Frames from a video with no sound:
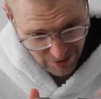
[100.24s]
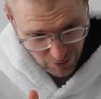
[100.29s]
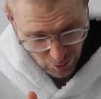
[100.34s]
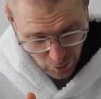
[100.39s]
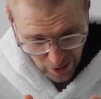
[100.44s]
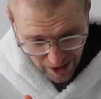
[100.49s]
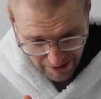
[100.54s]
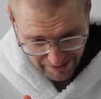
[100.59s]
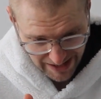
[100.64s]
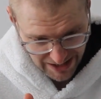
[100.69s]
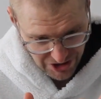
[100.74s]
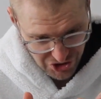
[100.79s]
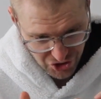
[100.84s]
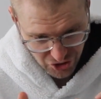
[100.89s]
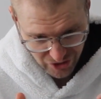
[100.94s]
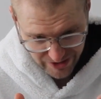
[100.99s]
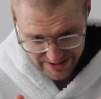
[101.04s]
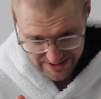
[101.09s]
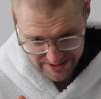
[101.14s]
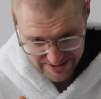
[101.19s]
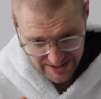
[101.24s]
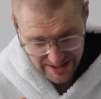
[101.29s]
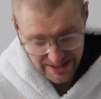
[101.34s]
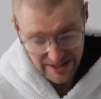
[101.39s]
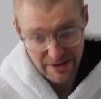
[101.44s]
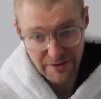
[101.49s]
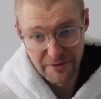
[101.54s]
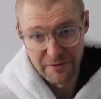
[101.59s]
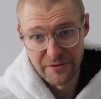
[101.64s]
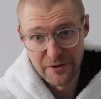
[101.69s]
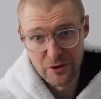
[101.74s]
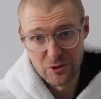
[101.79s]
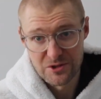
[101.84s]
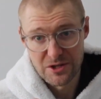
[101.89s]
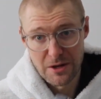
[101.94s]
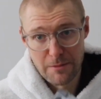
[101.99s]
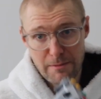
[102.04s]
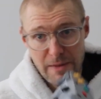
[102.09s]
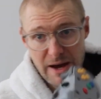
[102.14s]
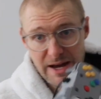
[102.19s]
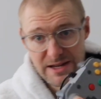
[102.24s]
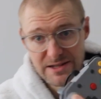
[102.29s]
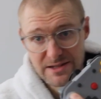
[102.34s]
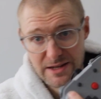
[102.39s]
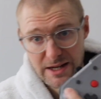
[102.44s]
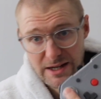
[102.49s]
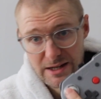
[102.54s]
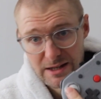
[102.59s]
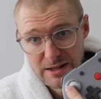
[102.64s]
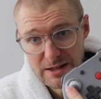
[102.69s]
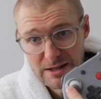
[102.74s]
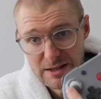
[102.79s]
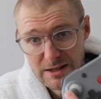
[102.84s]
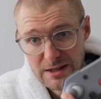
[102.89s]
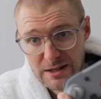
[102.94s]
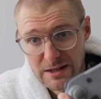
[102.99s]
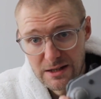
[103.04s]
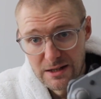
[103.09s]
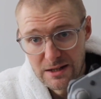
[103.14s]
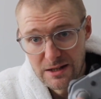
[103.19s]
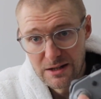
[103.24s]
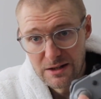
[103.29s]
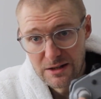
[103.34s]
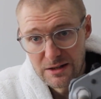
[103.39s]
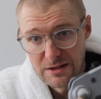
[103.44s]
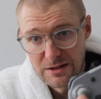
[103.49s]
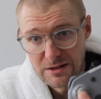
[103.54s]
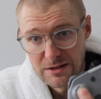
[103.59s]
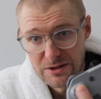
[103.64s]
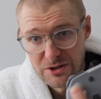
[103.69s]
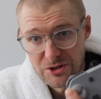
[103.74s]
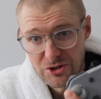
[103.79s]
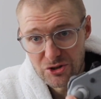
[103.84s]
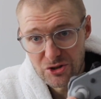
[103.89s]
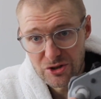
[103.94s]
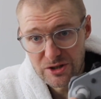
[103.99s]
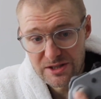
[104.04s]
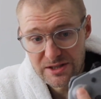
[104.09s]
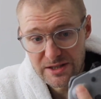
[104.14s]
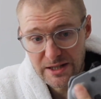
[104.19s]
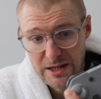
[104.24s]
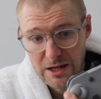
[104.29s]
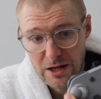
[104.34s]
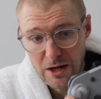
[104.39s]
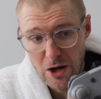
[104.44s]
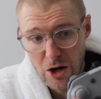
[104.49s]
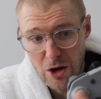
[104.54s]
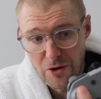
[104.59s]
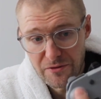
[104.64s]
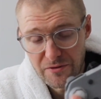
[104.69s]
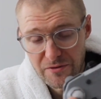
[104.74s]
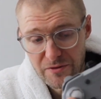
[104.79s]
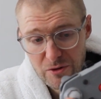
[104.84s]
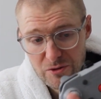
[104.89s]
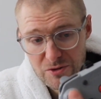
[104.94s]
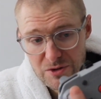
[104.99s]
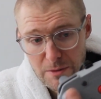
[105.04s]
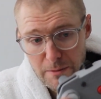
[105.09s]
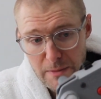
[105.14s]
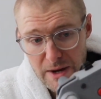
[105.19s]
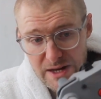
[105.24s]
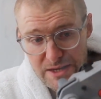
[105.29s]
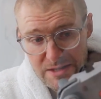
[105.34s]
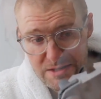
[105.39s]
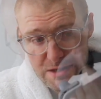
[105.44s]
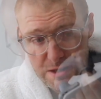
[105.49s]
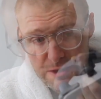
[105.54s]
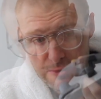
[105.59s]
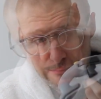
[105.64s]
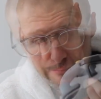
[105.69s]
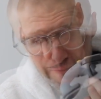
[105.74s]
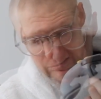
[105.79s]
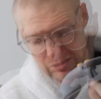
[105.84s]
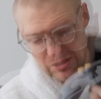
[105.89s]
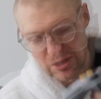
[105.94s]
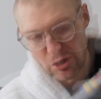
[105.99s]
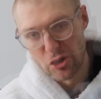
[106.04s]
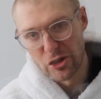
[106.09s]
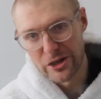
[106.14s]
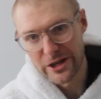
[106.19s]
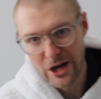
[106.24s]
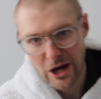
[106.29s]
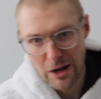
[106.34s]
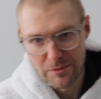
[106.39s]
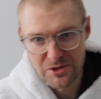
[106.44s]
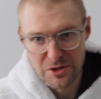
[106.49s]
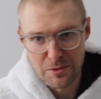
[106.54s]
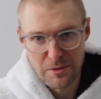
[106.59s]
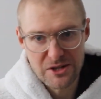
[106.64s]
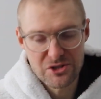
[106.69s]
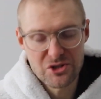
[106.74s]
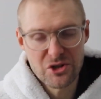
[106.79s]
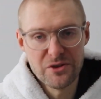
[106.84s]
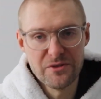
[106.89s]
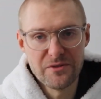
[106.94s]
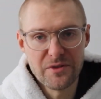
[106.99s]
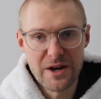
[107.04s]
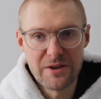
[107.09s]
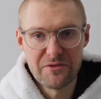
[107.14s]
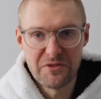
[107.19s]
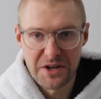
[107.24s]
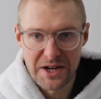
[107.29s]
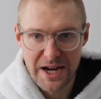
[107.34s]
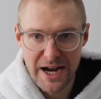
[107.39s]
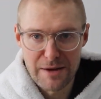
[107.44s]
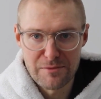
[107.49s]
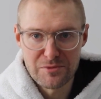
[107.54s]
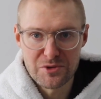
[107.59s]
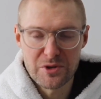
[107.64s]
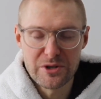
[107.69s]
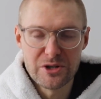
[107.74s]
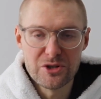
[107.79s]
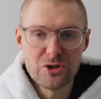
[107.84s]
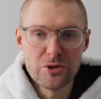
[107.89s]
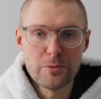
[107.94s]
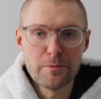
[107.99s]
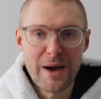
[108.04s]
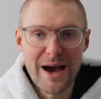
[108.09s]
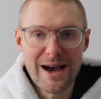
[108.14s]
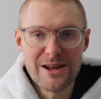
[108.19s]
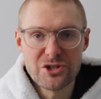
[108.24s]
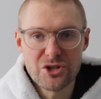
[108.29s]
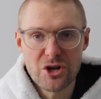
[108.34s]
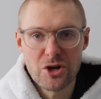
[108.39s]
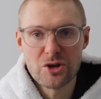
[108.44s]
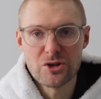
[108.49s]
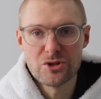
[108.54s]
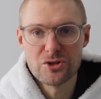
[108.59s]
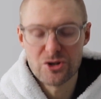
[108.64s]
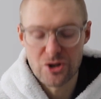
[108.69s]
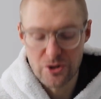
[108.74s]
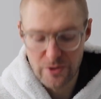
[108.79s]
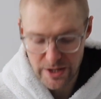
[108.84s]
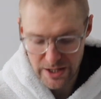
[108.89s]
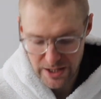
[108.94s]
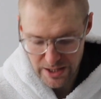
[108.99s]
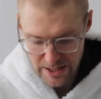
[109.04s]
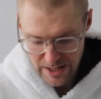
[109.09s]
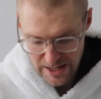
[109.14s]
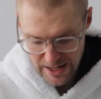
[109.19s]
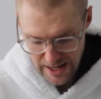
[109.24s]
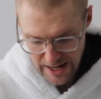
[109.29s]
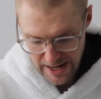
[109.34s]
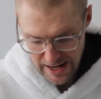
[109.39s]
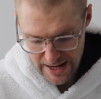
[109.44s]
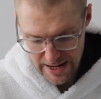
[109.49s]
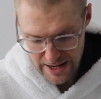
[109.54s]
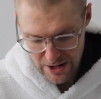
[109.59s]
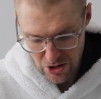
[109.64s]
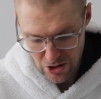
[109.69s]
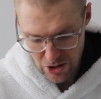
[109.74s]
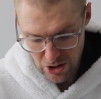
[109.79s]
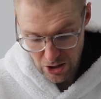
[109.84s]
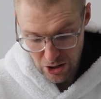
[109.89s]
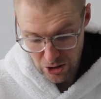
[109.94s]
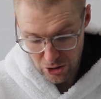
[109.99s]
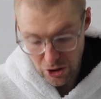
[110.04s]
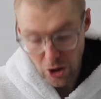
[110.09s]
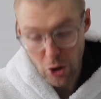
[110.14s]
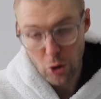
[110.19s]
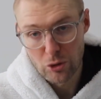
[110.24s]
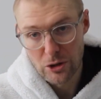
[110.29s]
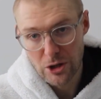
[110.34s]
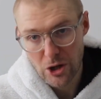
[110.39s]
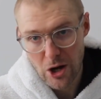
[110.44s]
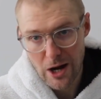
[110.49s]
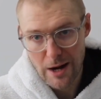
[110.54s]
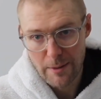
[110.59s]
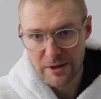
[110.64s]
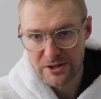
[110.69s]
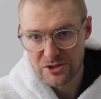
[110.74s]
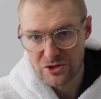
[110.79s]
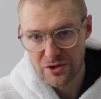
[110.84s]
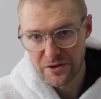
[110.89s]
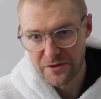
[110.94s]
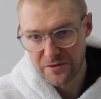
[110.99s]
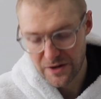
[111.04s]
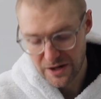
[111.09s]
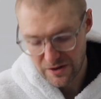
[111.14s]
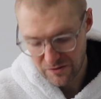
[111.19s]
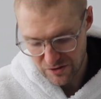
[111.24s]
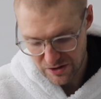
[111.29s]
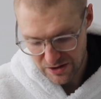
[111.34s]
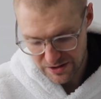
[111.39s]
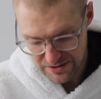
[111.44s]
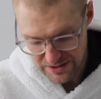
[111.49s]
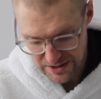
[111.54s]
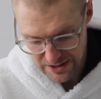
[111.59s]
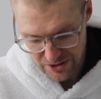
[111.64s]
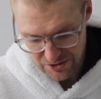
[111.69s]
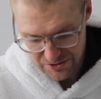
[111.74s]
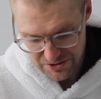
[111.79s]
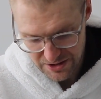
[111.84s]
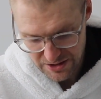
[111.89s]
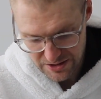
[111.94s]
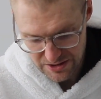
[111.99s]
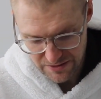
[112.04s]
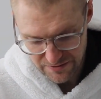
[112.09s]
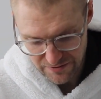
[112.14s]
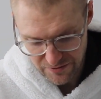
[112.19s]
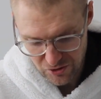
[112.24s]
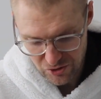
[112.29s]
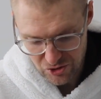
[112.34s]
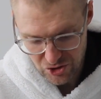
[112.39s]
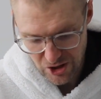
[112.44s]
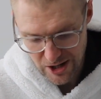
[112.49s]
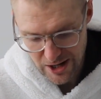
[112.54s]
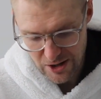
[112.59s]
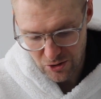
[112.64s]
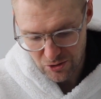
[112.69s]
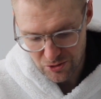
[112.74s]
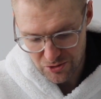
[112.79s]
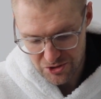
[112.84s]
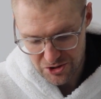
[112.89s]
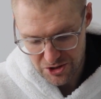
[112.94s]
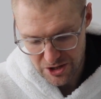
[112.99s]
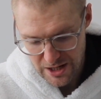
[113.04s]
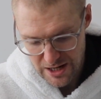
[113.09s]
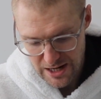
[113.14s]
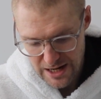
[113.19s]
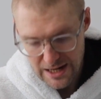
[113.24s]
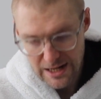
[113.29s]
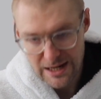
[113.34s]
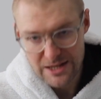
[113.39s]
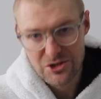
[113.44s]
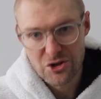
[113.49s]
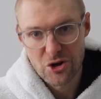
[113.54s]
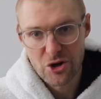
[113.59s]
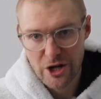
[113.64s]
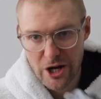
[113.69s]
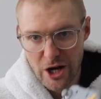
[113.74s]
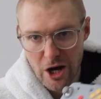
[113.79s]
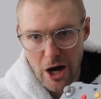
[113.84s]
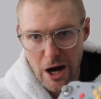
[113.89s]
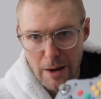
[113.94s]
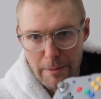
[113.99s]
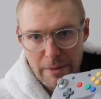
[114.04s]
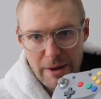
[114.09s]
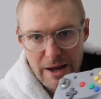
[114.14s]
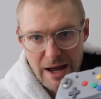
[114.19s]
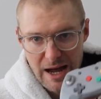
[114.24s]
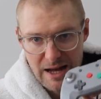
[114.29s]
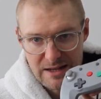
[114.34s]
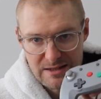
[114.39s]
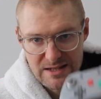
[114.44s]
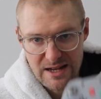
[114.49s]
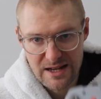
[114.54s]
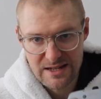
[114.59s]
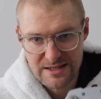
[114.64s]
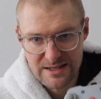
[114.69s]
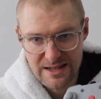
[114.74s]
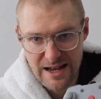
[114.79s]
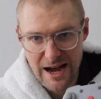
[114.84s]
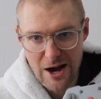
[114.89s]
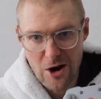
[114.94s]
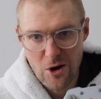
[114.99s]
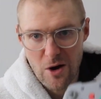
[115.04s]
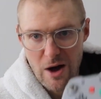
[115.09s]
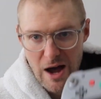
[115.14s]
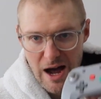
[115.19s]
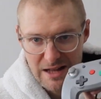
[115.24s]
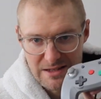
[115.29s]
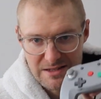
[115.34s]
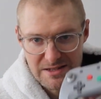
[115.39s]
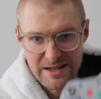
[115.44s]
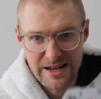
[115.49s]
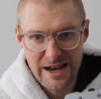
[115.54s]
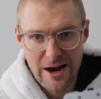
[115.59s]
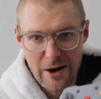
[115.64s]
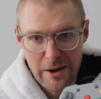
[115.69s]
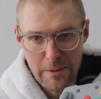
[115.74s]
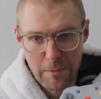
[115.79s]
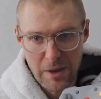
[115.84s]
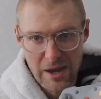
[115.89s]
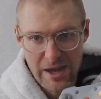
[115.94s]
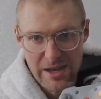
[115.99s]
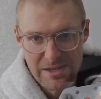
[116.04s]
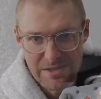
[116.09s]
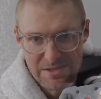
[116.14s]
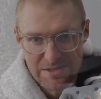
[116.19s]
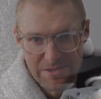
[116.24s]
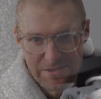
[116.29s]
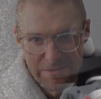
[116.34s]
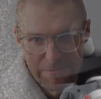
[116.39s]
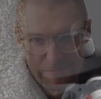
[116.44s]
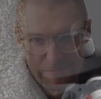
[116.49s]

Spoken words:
Wow, that joystick feels amazing. The joystick alone feels amazing. I'm going to hook it up to my two favourite games. We're going to do Banjo-Kazooie and GoldenEye, my two favourite Nintendo 64 titles. Let's hook it up and test it out and see how it plays.